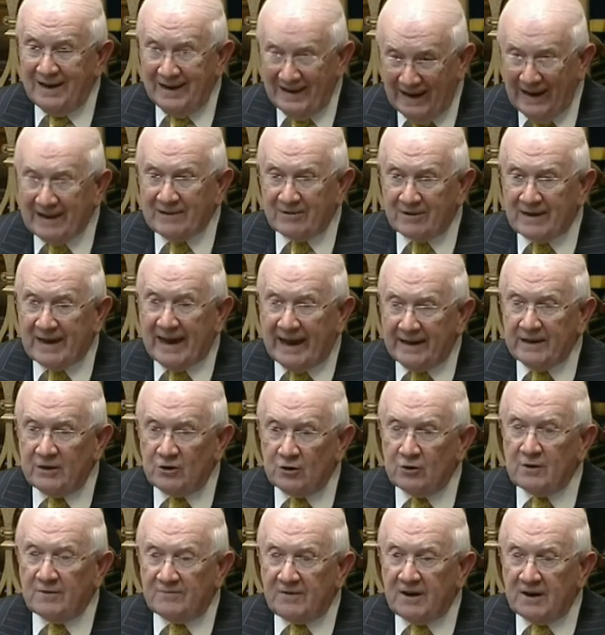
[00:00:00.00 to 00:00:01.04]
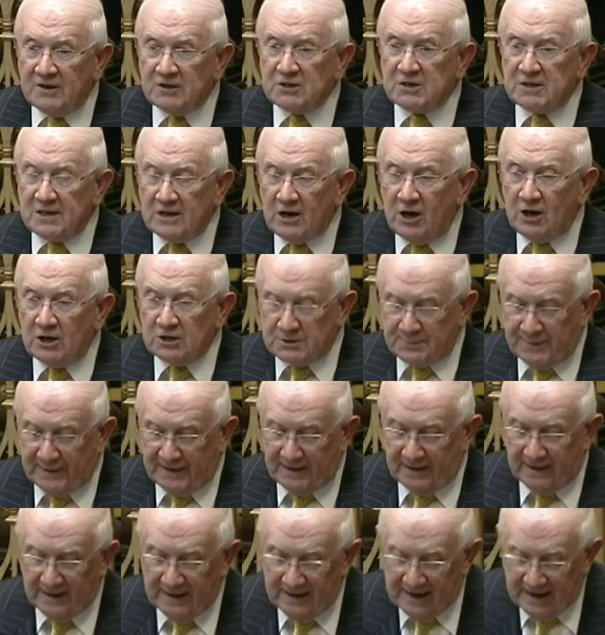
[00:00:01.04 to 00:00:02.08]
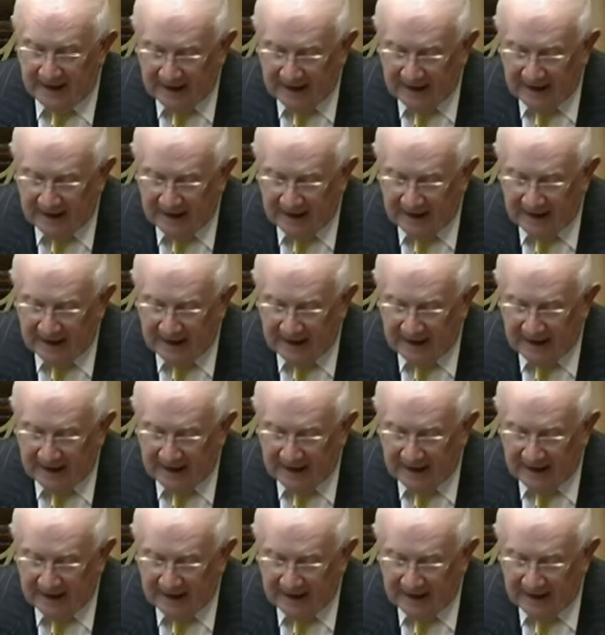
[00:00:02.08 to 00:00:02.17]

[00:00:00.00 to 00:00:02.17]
Letterkenny University Hospital